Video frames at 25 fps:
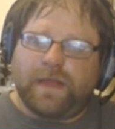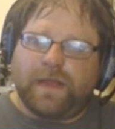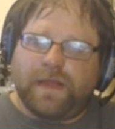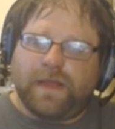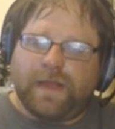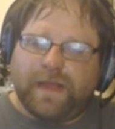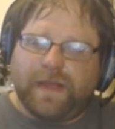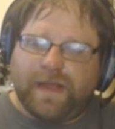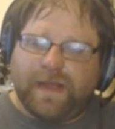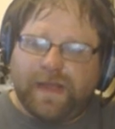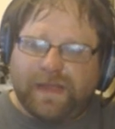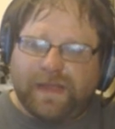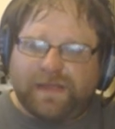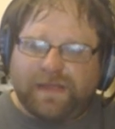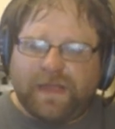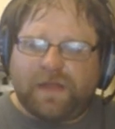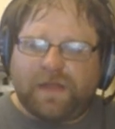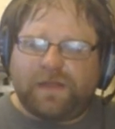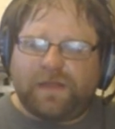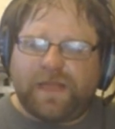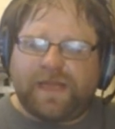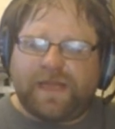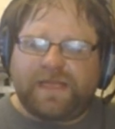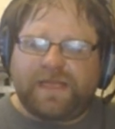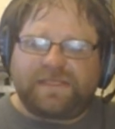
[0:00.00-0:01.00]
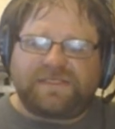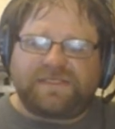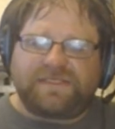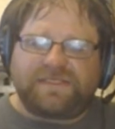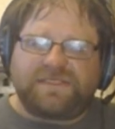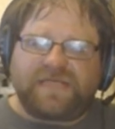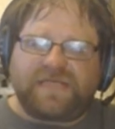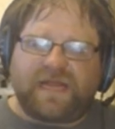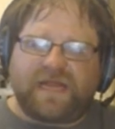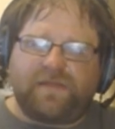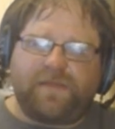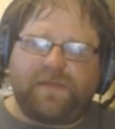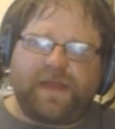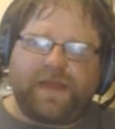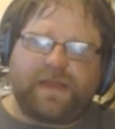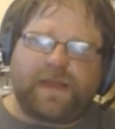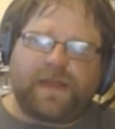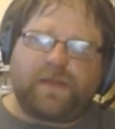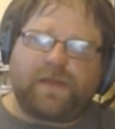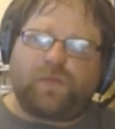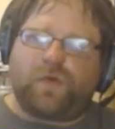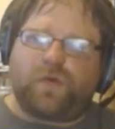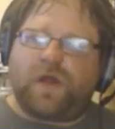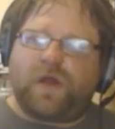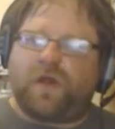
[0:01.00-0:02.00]
Hello, ladies and gentlemen,
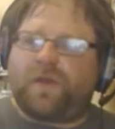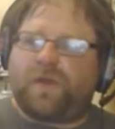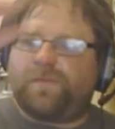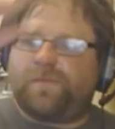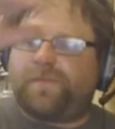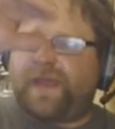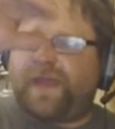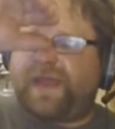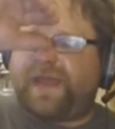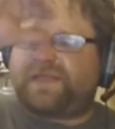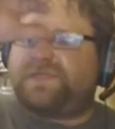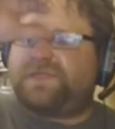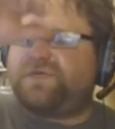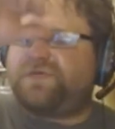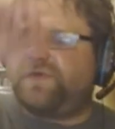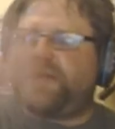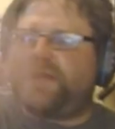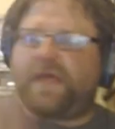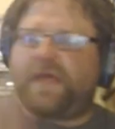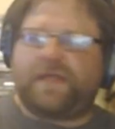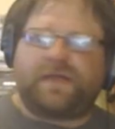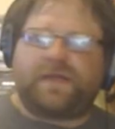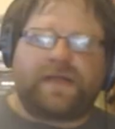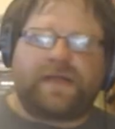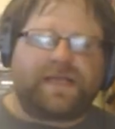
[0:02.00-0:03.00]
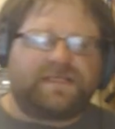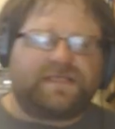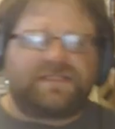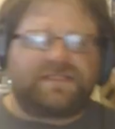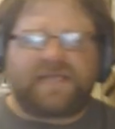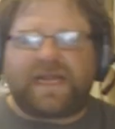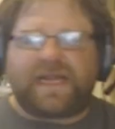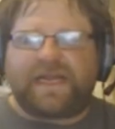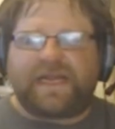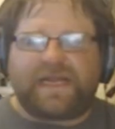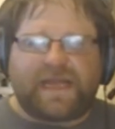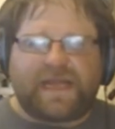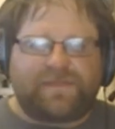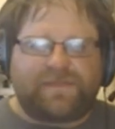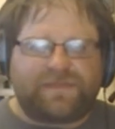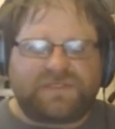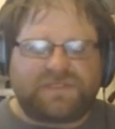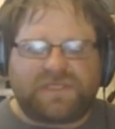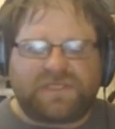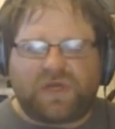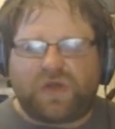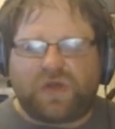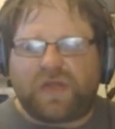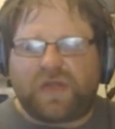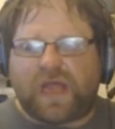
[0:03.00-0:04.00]
and welcome back to another exciting
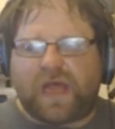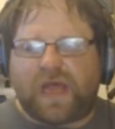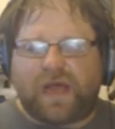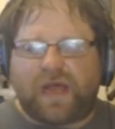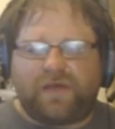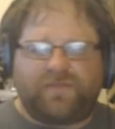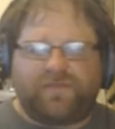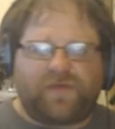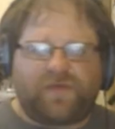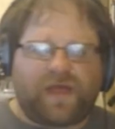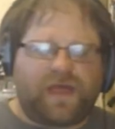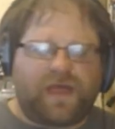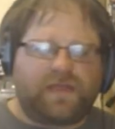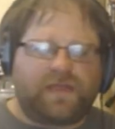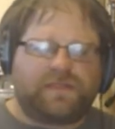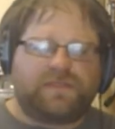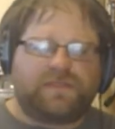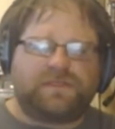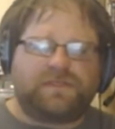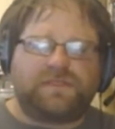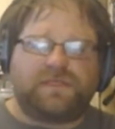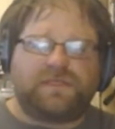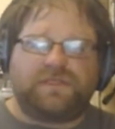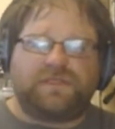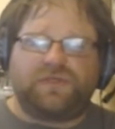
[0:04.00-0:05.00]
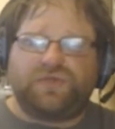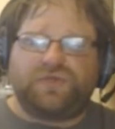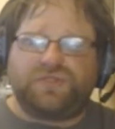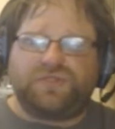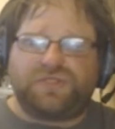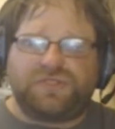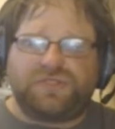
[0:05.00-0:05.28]
episode of Delusions